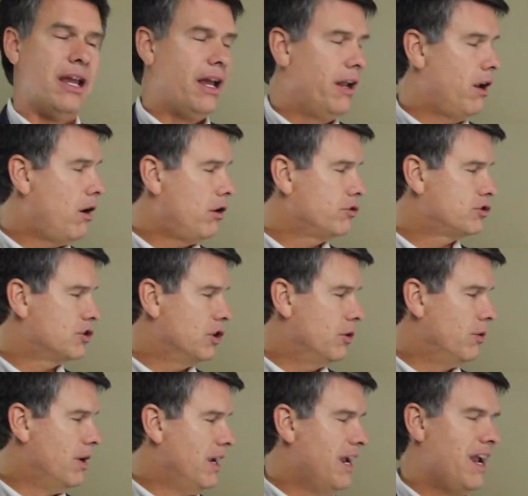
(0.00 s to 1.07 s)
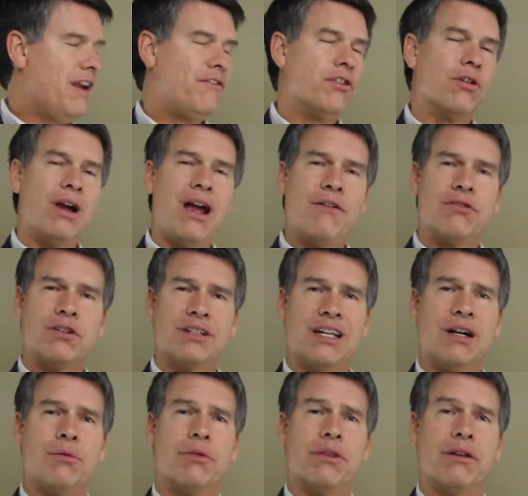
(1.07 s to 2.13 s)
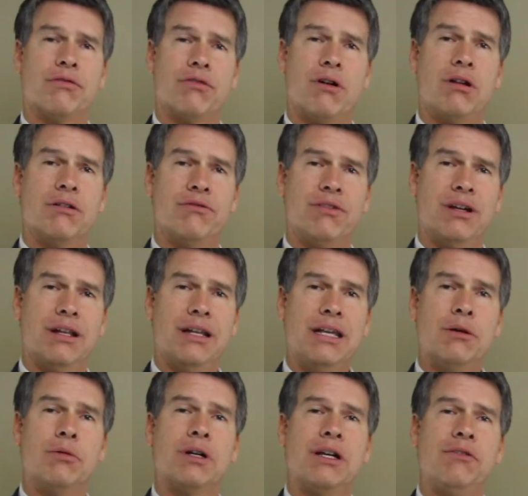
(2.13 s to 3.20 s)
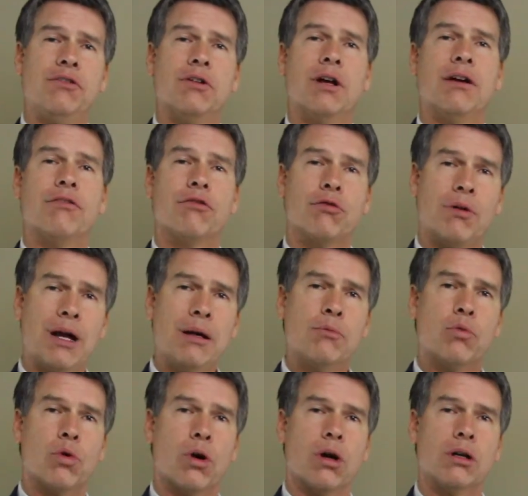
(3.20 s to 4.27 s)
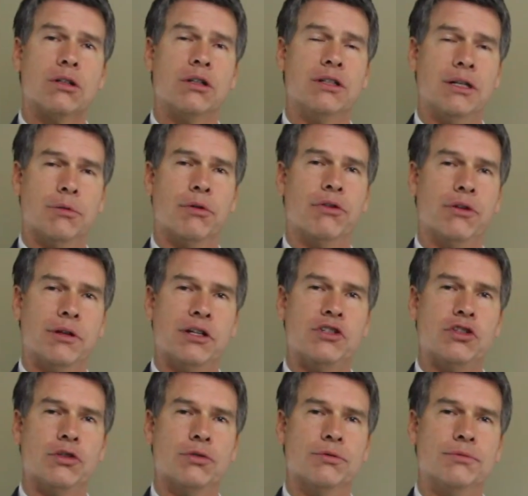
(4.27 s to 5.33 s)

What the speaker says: And also, if you're ever dealt with a fraud event, it will give you a framework to deal with the issue.